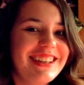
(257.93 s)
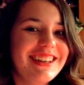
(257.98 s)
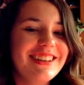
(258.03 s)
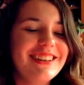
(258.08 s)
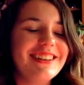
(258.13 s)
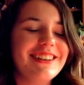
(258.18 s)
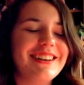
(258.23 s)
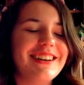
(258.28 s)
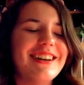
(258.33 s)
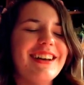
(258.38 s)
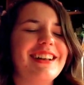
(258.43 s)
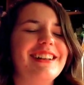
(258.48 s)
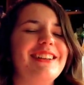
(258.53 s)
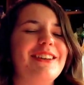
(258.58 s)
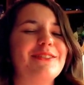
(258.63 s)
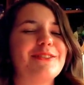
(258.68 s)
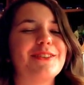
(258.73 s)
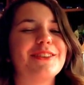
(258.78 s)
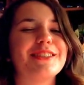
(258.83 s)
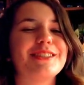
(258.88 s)
Oh, I
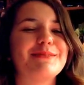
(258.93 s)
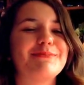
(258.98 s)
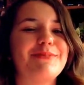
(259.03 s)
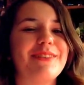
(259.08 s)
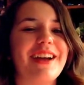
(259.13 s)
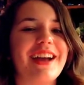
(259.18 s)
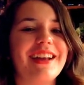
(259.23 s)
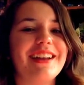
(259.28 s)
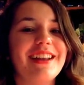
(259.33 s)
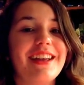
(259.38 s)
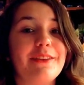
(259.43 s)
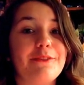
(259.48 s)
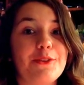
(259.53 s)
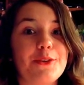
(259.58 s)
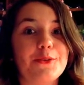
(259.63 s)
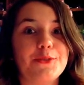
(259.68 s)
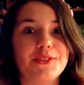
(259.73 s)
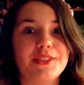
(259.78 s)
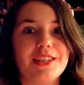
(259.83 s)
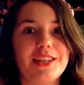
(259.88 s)
love Chris Pratt. If
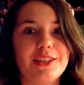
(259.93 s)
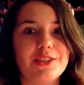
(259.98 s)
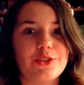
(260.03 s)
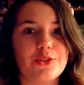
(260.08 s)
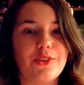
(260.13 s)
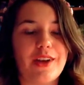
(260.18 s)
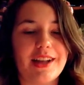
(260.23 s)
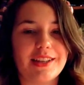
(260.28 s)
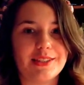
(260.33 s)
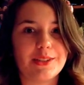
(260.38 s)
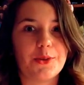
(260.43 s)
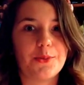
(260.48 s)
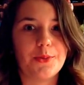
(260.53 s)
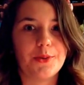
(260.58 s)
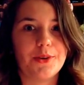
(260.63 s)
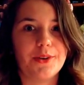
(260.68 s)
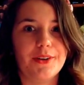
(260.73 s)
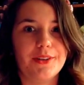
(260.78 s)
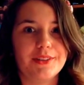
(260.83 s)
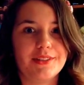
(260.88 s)
you've seen Jurassic
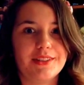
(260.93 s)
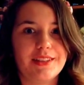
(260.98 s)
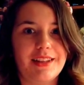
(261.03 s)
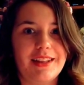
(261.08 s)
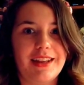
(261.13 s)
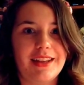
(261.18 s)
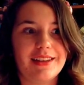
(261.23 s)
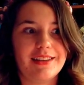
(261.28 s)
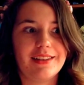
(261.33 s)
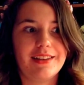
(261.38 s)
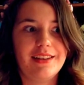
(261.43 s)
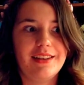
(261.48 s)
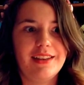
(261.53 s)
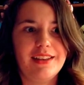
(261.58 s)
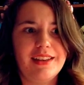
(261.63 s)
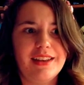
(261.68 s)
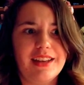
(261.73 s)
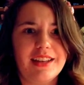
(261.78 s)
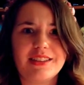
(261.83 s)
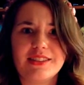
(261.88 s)
World, like,
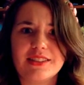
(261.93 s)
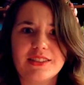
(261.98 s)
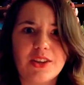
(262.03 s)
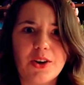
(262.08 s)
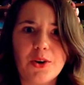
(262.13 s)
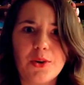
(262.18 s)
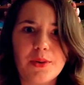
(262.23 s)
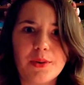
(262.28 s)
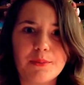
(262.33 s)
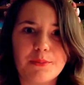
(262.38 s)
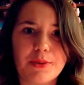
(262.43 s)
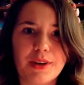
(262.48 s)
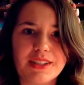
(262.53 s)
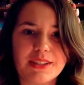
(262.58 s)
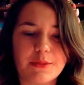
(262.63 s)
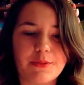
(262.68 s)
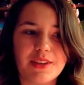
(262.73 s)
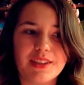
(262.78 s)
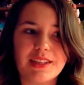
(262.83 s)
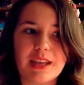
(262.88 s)
it's so
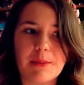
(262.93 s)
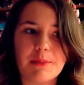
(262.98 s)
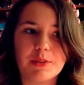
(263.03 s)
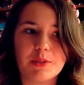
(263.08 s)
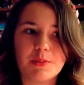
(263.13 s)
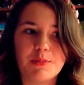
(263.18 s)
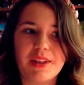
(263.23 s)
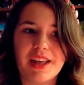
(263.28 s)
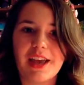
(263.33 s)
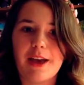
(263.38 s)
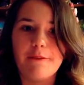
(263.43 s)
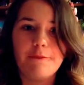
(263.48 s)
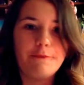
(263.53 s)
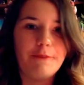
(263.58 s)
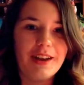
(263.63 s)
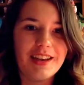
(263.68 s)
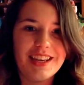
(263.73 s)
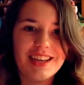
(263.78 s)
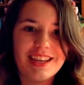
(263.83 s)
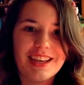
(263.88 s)
impressive. He's able to play a
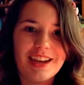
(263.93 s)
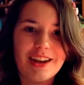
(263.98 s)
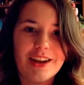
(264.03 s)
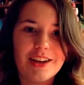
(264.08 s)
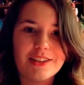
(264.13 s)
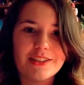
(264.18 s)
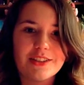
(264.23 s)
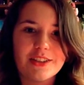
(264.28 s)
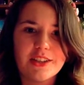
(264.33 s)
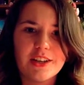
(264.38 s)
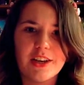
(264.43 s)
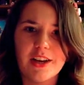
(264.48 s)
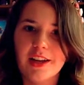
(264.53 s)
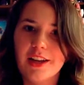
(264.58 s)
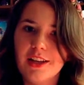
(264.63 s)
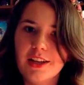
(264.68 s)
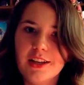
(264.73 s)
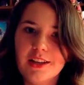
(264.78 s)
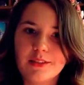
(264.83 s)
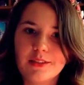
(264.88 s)
funny character, a
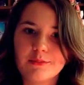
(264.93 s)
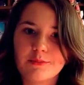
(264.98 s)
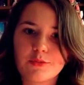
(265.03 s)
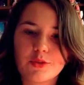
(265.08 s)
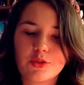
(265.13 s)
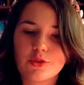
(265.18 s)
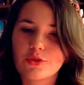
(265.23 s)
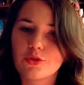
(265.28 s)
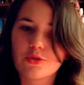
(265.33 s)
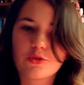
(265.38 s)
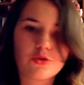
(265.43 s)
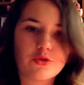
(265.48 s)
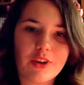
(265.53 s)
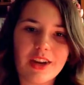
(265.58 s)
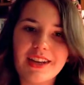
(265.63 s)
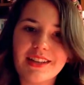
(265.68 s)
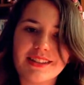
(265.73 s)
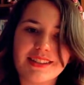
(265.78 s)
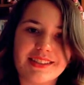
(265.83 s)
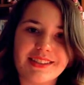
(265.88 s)

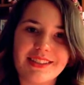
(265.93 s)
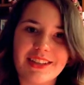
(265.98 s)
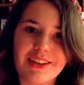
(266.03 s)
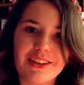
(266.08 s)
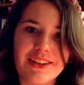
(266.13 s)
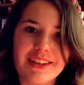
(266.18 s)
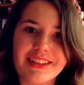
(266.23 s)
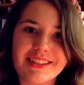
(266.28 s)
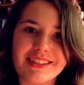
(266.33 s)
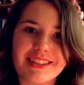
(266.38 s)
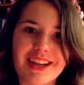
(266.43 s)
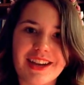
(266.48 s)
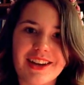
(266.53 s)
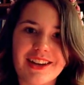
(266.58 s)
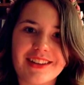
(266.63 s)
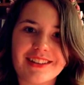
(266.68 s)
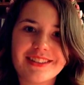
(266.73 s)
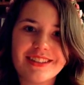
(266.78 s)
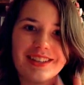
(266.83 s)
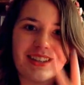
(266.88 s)
straight serious
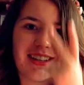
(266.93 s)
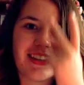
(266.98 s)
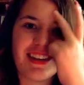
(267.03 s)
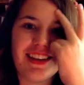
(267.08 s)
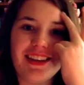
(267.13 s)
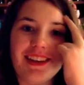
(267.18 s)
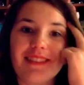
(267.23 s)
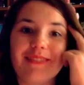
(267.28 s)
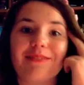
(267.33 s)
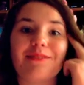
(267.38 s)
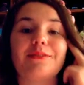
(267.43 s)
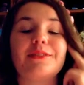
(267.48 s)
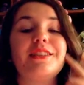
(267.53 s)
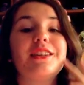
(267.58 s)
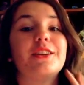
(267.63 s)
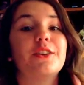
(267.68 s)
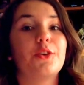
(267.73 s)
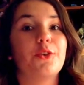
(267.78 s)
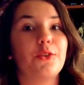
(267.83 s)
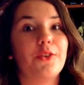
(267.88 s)
character. He
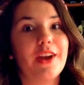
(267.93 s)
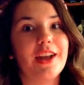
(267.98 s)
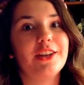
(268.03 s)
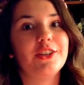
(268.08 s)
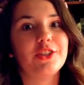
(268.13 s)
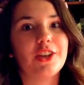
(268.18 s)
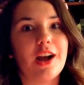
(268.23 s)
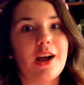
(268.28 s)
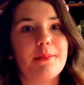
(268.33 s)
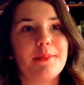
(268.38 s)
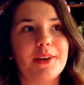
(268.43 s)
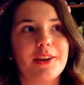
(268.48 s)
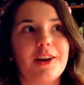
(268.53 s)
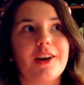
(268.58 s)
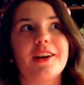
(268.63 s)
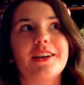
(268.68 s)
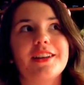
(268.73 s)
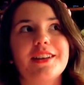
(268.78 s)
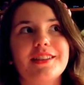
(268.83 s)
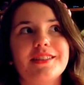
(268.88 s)
did a great job in
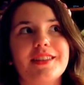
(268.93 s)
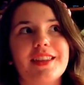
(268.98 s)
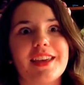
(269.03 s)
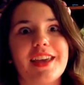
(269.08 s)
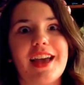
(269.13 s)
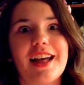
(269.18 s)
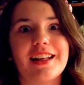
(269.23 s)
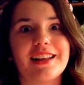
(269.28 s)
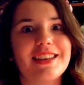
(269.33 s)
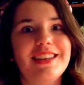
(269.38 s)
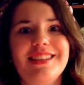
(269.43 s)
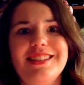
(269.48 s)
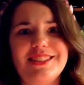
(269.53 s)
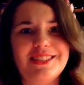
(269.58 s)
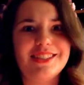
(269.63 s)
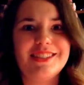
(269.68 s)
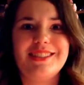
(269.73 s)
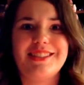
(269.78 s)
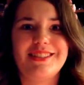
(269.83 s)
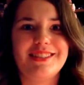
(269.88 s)
Guardians of the Galaxy. He's
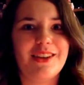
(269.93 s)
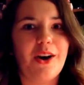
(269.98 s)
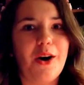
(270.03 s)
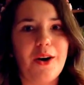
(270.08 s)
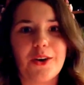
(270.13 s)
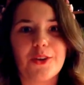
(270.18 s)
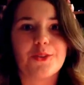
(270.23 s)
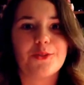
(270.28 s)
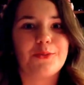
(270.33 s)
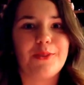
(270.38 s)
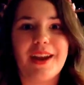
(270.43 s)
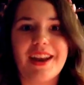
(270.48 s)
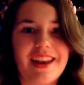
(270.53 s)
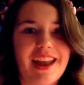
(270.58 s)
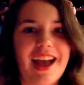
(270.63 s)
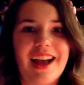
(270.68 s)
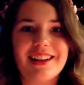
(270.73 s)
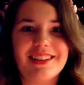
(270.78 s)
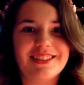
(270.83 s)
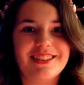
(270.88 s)
just a great
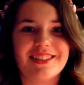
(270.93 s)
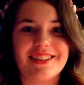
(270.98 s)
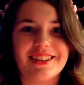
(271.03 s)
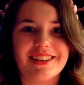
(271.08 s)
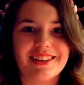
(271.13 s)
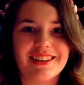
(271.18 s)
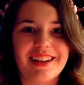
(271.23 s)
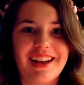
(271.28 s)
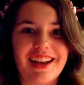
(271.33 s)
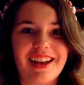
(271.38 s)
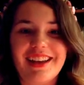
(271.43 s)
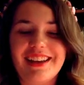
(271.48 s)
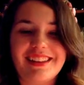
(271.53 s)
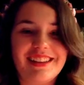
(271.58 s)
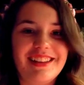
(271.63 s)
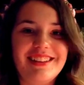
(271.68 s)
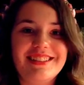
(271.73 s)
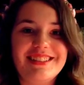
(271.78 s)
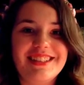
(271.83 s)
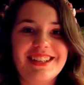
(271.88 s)
actor.
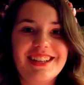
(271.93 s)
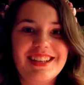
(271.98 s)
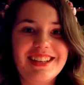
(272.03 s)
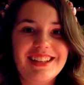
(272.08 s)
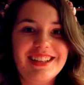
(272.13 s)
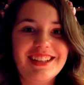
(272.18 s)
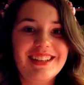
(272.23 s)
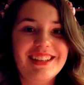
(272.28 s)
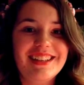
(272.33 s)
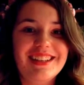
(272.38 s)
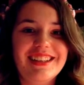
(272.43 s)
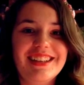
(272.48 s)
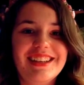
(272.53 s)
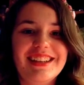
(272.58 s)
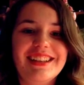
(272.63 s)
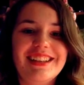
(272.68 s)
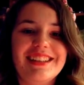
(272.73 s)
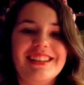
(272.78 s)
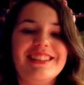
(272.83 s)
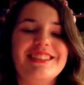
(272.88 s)
And
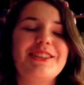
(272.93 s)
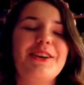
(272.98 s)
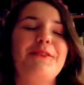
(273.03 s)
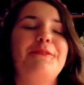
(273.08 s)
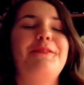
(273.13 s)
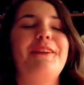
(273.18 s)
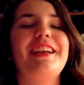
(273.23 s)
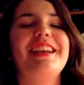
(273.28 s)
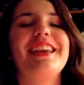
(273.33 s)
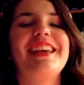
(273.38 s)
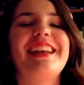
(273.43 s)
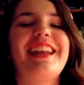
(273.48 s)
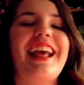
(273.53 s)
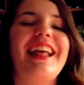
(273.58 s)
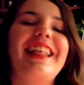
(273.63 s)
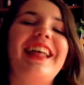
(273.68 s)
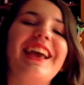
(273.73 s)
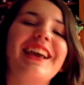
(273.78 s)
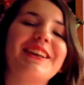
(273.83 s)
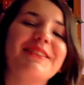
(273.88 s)
he's so funny and
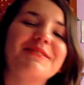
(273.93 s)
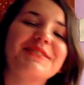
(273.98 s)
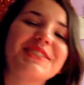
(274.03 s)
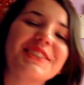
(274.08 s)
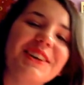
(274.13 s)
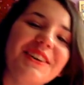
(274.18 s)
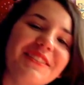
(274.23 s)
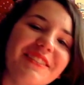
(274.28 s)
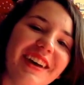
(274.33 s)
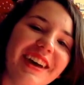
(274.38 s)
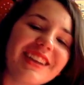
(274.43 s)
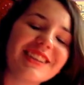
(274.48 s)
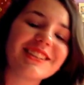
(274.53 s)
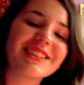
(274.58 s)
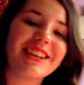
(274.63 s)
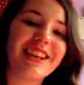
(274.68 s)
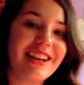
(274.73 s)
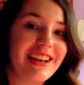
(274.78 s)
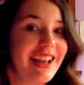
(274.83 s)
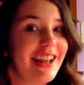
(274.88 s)
I like him so much.
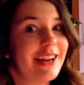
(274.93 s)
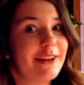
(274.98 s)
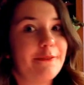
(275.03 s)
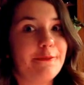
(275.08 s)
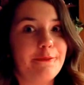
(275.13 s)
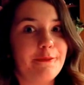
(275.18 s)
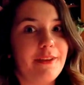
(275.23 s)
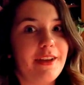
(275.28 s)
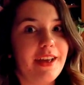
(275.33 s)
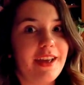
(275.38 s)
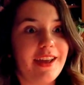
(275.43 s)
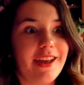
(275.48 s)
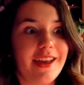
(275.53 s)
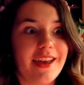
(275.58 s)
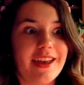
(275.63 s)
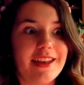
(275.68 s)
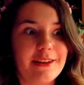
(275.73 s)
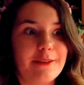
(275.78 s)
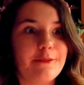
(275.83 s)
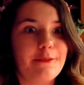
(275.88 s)
And
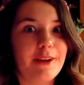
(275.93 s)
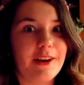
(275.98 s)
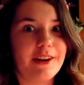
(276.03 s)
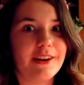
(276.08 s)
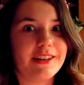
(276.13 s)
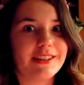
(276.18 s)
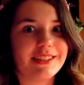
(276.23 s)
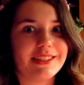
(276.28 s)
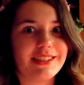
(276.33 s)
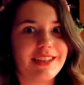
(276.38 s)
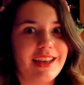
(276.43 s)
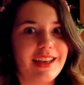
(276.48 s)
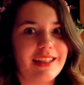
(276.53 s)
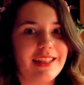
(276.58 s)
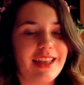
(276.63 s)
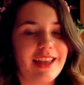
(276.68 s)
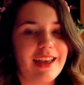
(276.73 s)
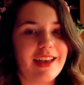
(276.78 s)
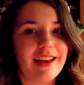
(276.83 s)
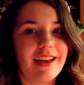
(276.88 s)
Anna Faris,
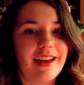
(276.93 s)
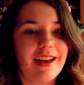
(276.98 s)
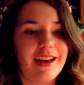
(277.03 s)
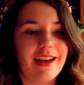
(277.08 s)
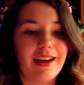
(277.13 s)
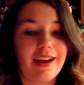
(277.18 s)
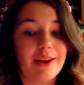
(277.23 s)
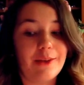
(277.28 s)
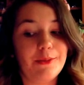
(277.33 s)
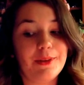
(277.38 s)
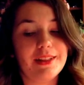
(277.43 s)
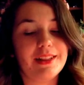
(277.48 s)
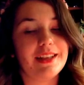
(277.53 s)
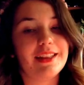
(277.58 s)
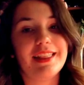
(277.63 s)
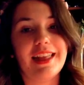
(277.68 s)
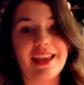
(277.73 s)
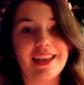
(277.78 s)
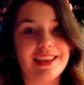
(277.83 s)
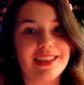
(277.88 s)
I really
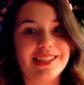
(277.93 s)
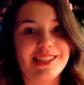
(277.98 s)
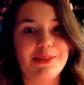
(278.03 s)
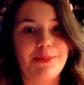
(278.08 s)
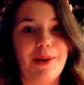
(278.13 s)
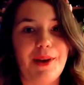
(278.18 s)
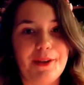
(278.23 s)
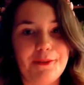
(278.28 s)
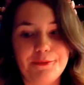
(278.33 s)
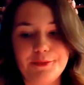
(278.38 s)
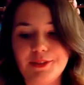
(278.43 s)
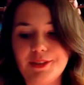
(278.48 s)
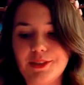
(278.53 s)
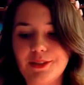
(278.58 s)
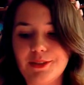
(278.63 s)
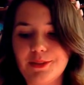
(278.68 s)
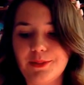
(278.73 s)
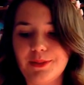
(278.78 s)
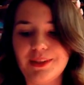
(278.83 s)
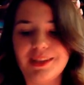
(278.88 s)
like his wife
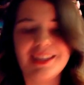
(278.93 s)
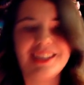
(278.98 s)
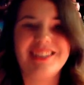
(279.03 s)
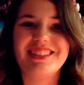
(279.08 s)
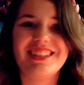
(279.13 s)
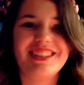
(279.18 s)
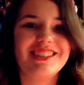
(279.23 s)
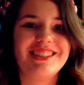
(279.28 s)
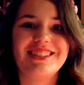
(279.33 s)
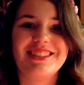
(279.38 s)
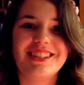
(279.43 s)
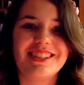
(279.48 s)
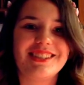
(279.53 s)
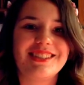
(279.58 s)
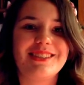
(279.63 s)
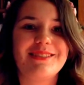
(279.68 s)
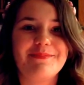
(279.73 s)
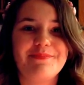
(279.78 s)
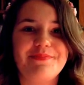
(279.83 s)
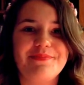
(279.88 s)
too, and he's just